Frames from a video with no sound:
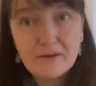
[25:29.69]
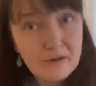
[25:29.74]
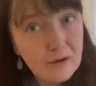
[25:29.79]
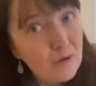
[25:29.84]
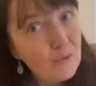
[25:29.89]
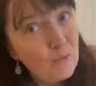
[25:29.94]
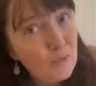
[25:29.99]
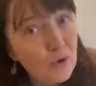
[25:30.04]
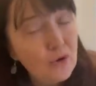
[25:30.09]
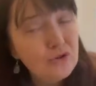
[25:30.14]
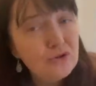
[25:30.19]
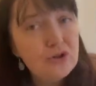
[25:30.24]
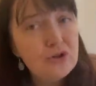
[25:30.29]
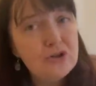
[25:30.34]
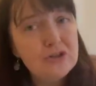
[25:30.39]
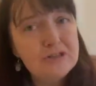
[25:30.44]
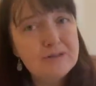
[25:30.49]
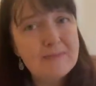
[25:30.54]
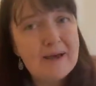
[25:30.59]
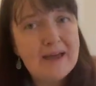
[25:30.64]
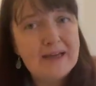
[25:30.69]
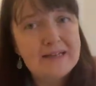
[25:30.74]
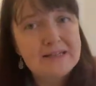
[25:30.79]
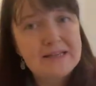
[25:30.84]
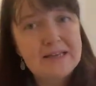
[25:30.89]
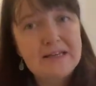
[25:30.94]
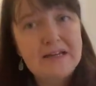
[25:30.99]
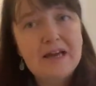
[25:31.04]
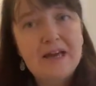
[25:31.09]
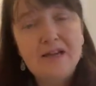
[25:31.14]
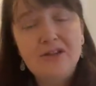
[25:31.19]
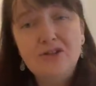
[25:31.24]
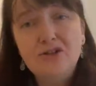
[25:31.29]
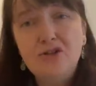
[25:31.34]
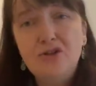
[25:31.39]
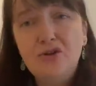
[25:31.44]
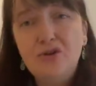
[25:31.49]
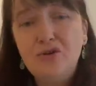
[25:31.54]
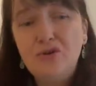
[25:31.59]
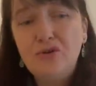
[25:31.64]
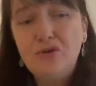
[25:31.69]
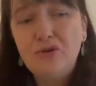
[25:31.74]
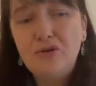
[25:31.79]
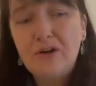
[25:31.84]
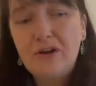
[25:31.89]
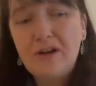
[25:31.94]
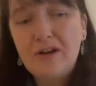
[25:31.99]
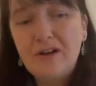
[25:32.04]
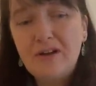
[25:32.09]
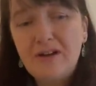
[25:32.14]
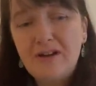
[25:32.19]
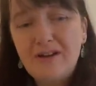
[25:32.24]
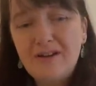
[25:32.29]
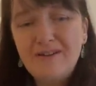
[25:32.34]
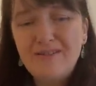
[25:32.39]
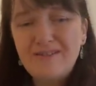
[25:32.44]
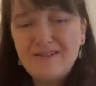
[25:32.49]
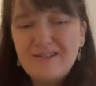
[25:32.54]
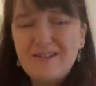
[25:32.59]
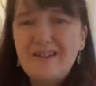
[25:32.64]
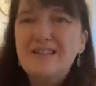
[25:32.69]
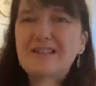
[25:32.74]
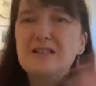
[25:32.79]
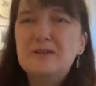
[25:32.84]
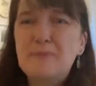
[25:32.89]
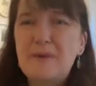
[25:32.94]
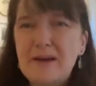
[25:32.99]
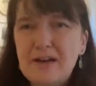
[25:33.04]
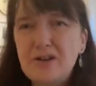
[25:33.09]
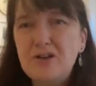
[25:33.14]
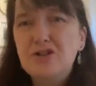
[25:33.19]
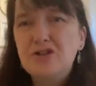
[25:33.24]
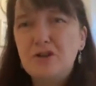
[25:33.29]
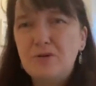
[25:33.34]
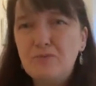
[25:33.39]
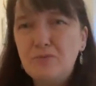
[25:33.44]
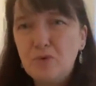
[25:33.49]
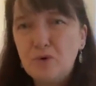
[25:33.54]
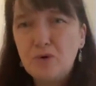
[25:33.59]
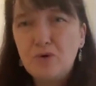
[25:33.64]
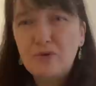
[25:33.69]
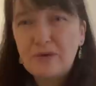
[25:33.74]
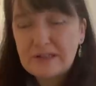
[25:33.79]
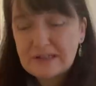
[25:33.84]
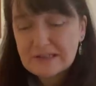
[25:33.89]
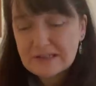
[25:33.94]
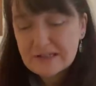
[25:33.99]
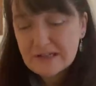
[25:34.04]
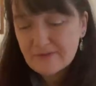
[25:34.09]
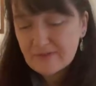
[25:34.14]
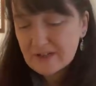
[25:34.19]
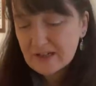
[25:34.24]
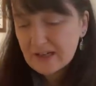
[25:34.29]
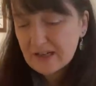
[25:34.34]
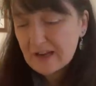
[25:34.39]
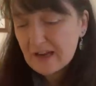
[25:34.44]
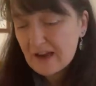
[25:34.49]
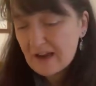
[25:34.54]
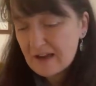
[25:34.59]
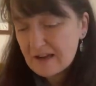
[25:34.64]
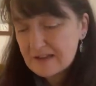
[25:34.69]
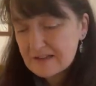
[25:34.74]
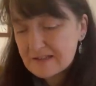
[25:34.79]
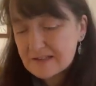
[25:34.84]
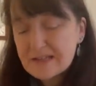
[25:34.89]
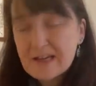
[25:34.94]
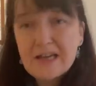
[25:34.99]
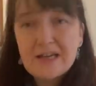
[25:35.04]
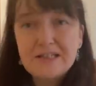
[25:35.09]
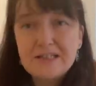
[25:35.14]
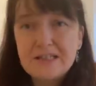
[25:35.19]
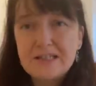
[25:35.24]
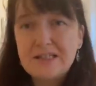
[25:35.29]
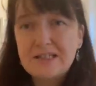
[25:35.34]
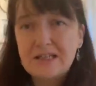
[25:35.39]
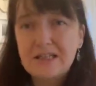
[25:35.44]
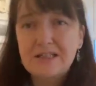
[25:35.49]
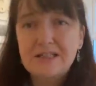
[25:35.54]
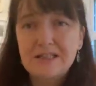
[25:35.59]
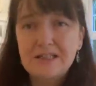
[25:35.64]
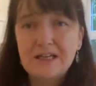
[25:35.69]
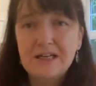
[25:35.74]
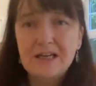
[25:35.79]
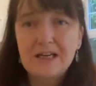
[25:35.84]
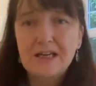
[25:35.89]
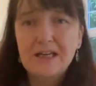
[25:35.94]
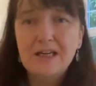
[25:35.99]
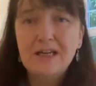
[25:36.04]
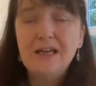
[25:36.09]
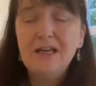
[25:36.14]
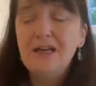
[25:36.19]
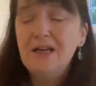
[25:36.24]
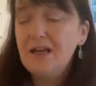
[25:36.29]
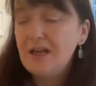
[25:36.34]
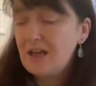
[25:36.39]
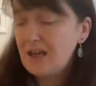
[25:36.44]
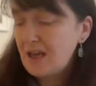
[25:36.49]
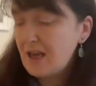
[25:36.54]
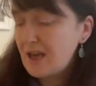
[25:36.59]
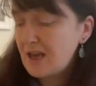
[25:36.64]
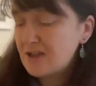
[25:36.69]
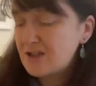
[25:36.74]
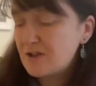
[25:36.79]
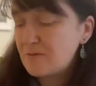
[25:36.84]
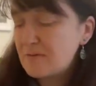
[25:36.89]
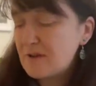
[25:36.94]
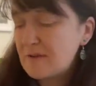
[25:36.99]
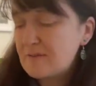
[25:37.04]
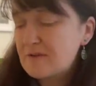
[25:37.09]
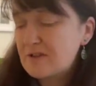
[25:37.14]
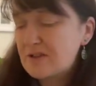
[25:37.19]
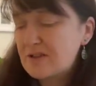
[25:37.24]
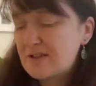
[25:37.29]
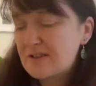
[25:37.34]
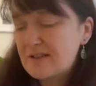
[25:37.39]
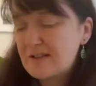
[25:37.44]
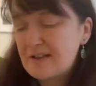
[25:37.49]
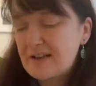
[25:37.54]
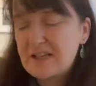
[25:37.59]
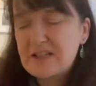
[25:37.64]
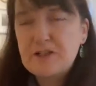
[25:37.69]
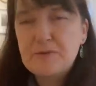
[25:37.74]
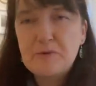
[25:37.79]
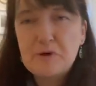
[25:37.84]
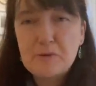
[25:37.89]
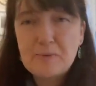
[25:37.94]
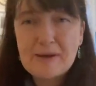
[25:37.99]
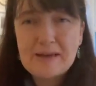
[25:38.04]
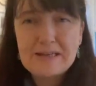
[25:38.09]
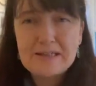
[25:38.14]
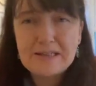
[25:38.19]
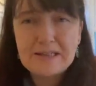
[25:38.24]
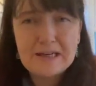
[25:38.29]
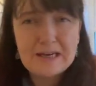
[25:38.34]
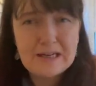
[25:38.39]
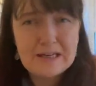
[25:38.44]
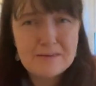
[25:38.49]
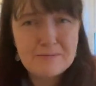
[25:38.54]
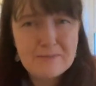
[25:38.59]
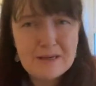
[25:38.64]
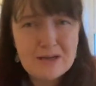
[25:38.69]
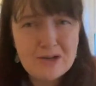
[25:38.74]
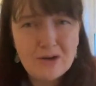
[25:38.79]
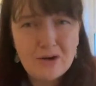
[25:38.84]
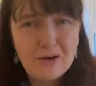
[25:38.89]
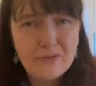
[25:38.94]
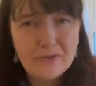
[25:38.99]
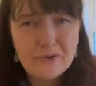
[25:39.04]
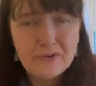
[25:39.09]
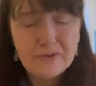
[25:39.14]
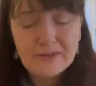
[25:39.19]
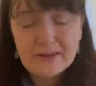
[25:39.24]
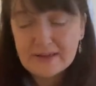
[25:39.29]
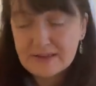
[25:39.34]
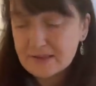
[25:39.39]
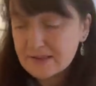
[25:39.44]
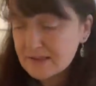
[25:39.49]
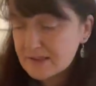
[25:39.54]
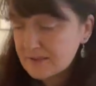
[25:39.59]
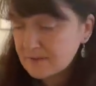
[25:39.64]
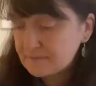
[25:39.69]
one, use the magazine, and two, inspire some more creativity. I tend to stick to knitting, and sometimes it's nice to be reminded that I can make other things.